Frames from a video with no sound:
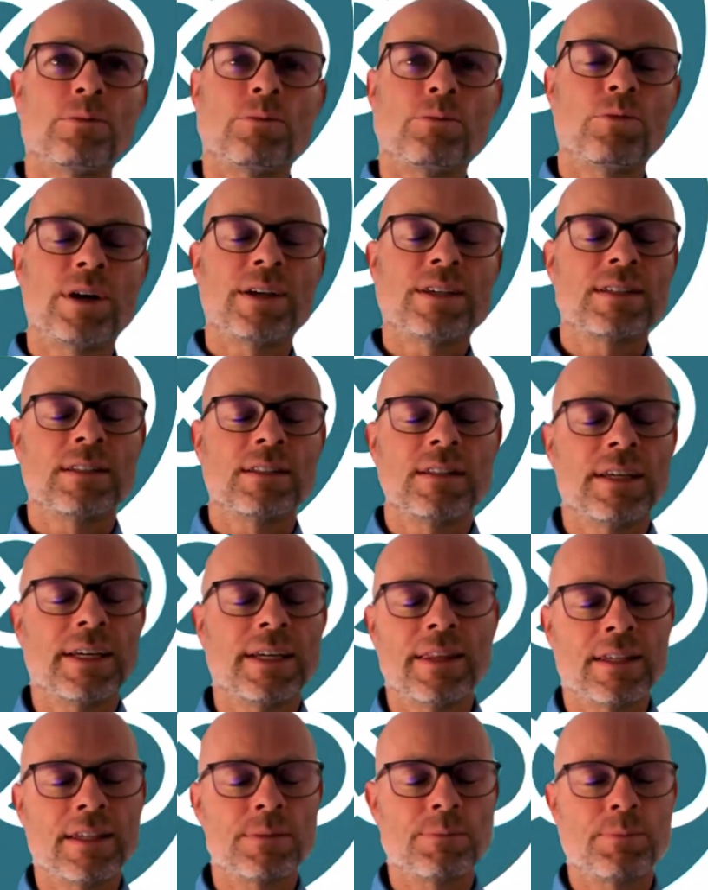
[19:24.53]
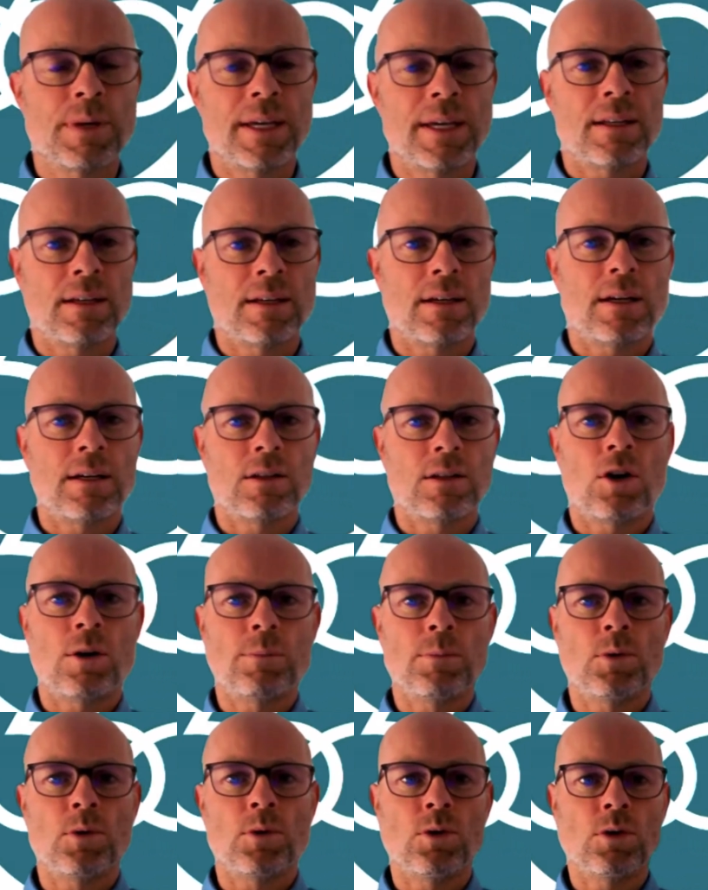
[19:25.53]
recently there's been a
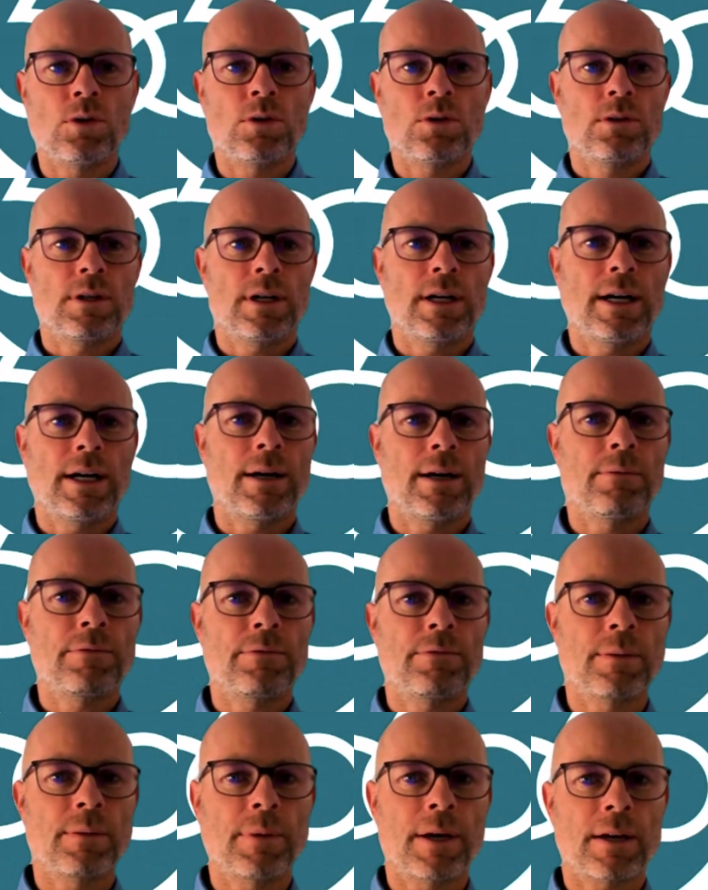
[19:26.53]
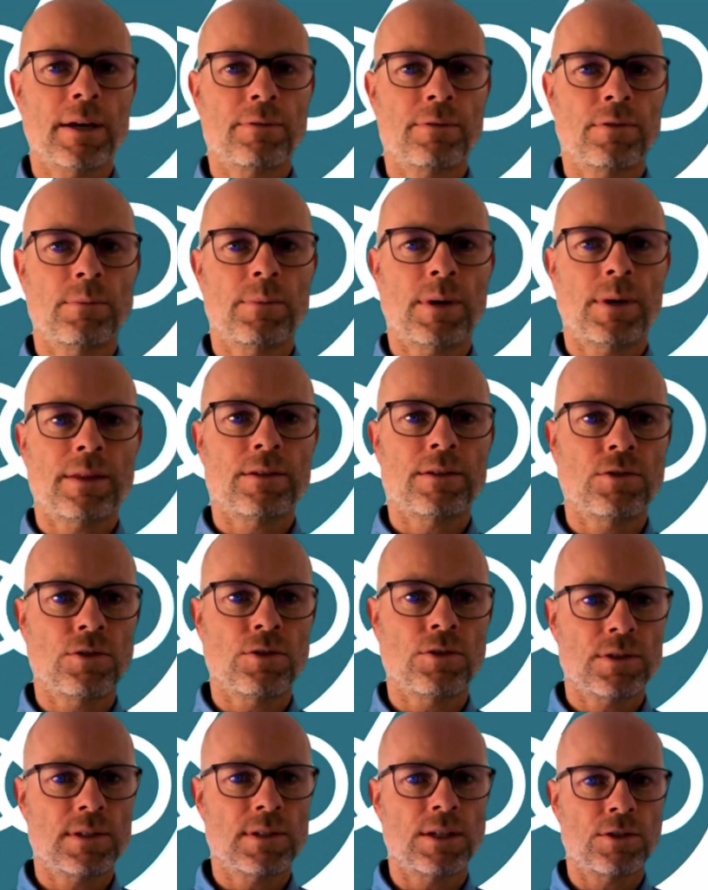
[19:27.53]
lot more feedback from other
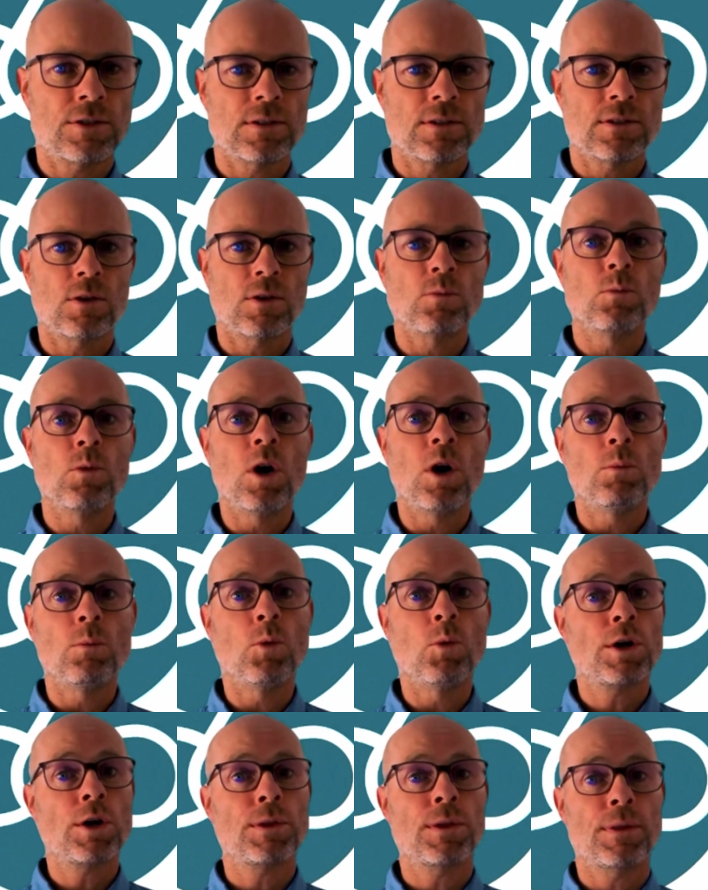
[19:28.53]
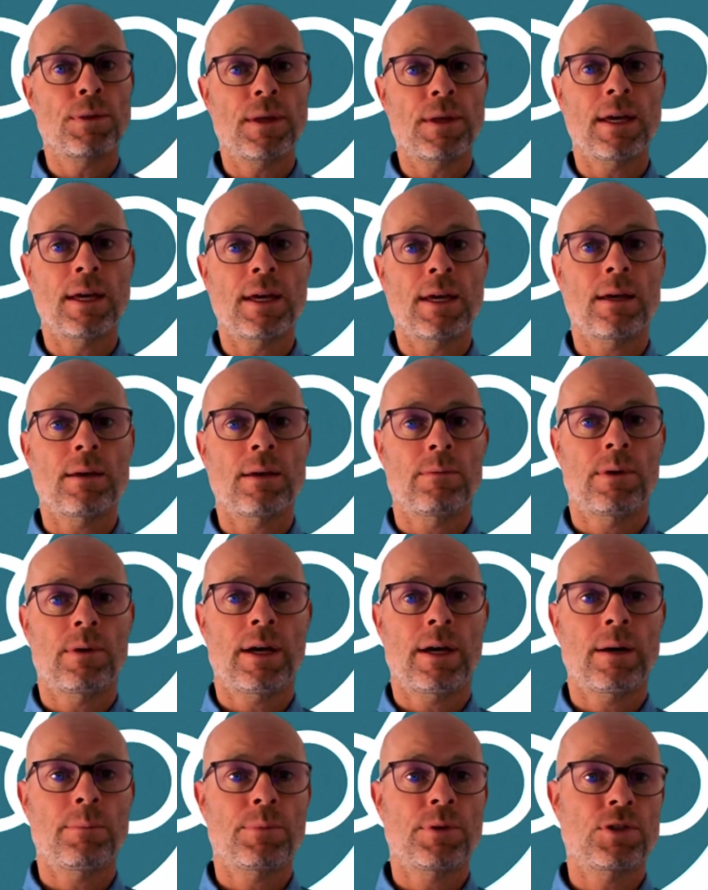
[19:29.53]
jurisdictions on work that they're
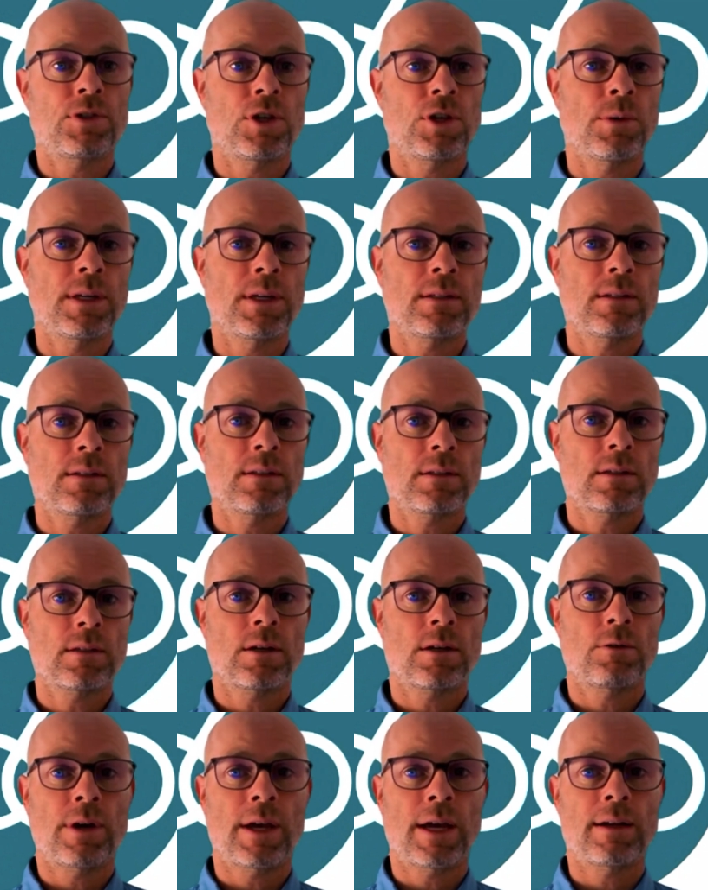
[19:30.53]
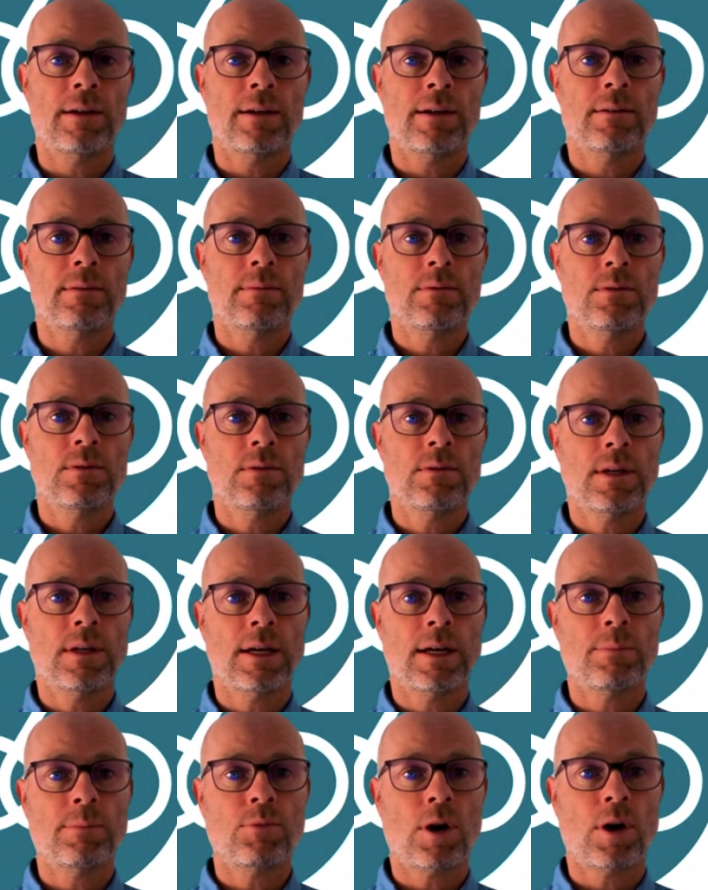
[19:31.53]
pursuing around
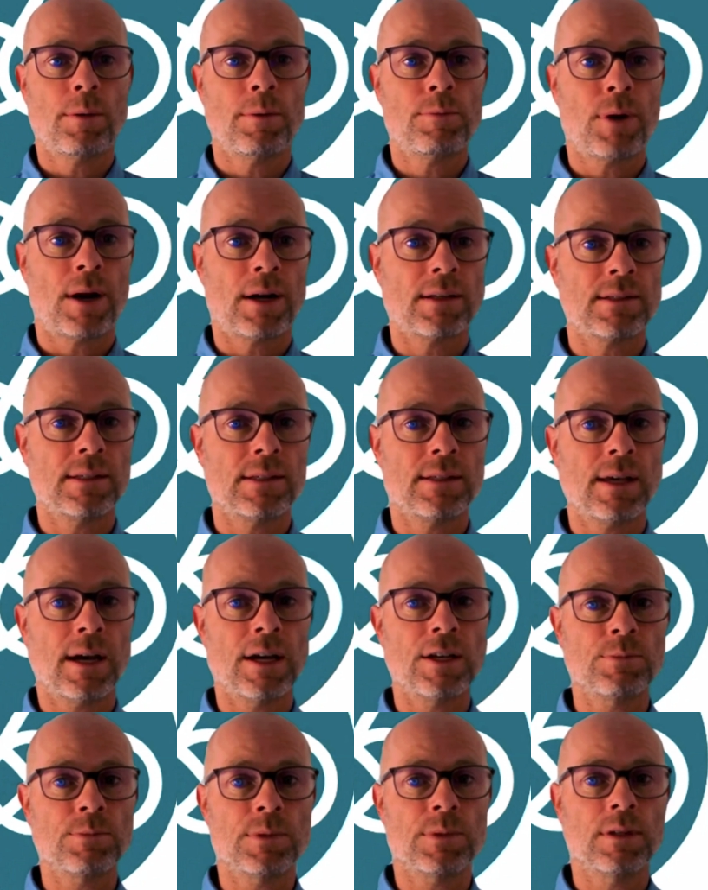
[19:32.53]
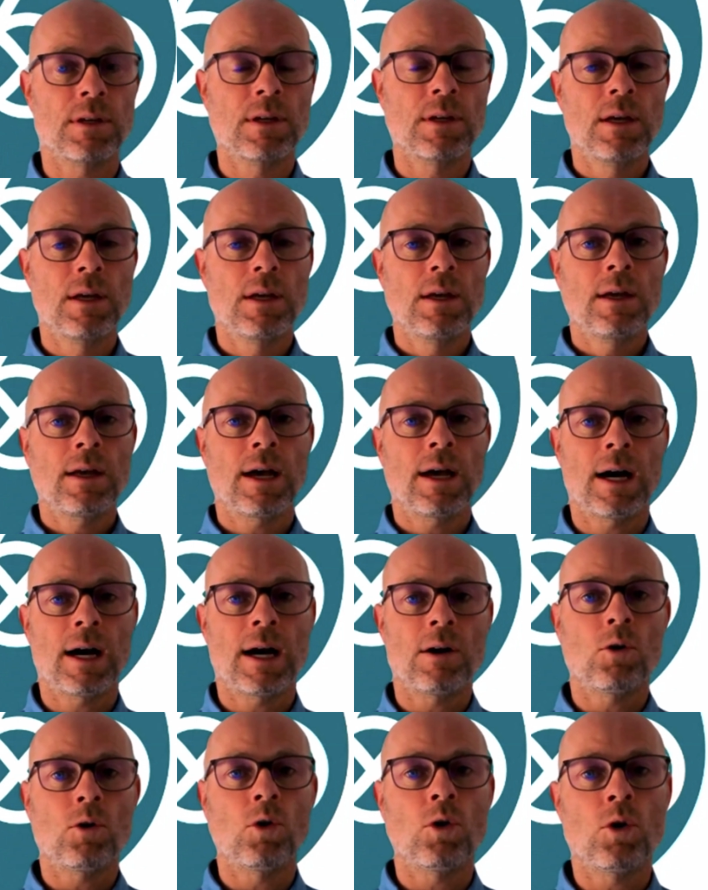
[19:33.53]
primary practice engagement
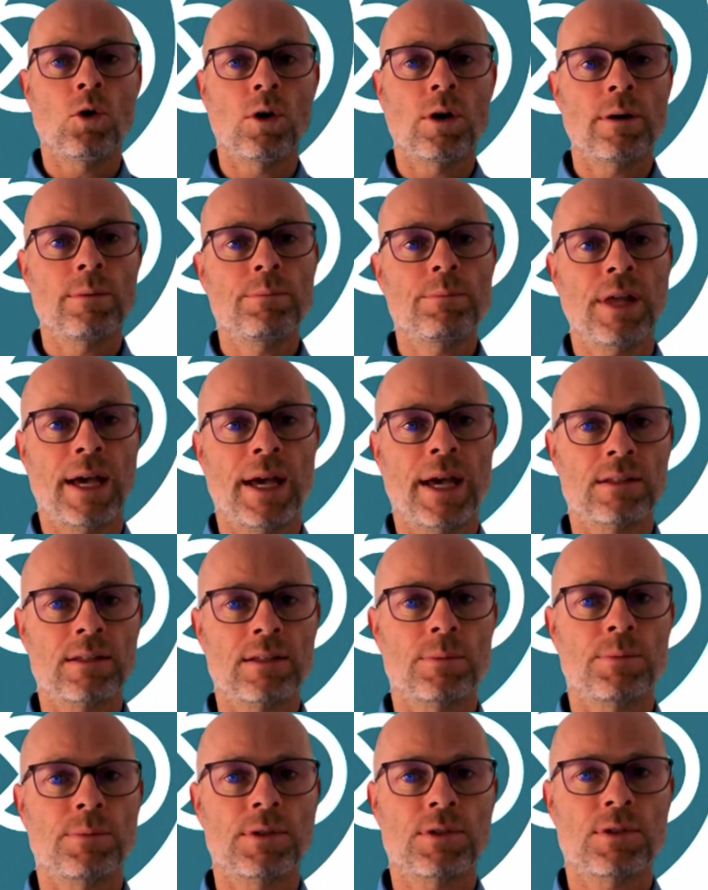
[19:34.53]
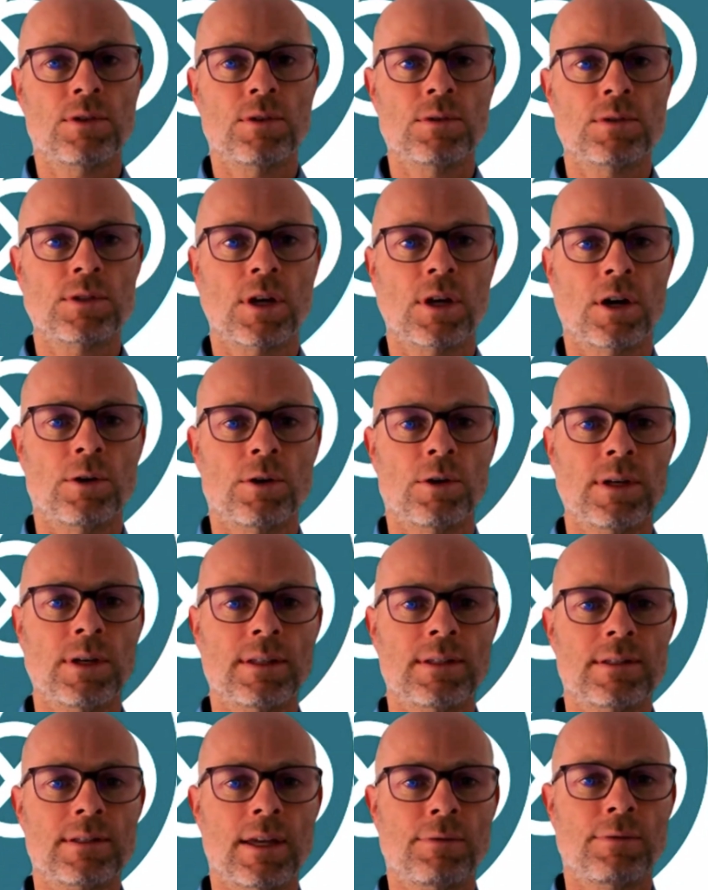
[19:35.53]
or planning to pursue. So
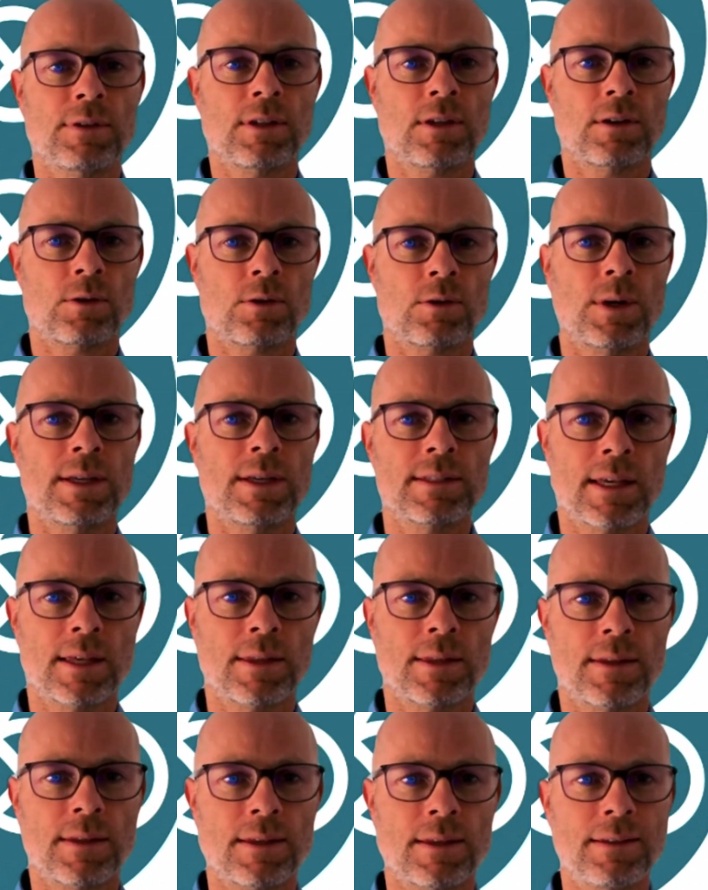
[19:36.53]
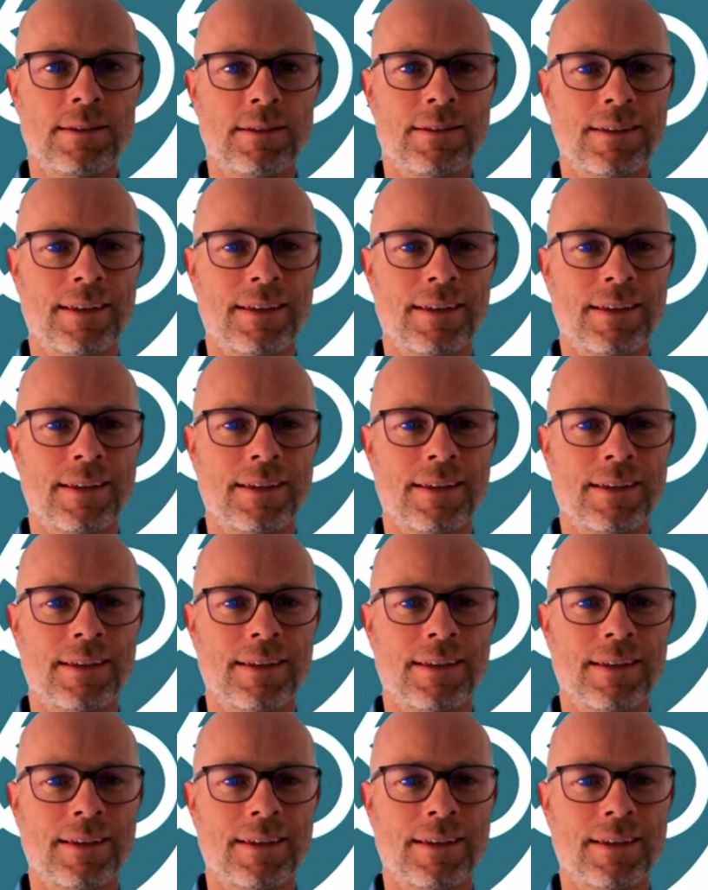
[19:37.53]
it's definitely not a Queensland thing.